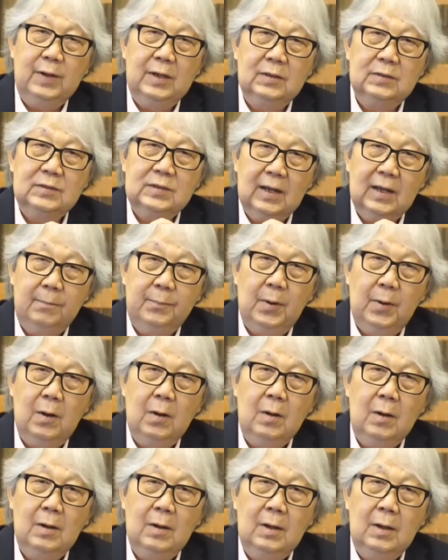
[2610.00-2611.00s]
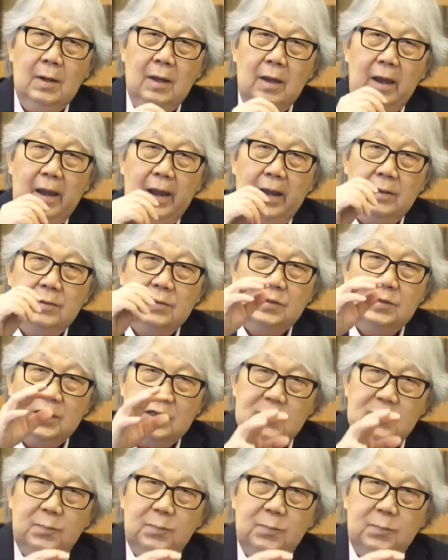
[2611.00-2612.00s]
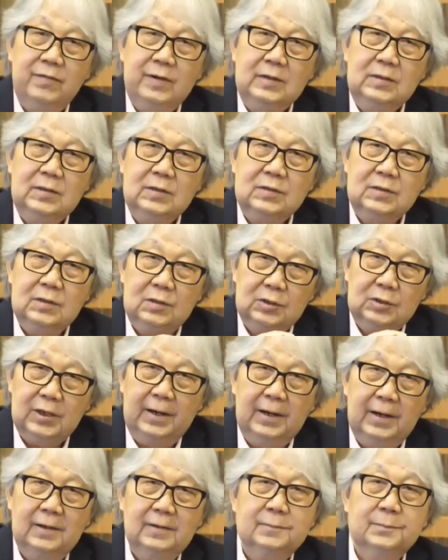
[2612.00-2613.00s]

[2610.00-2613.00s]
Singapore and six provinces in China.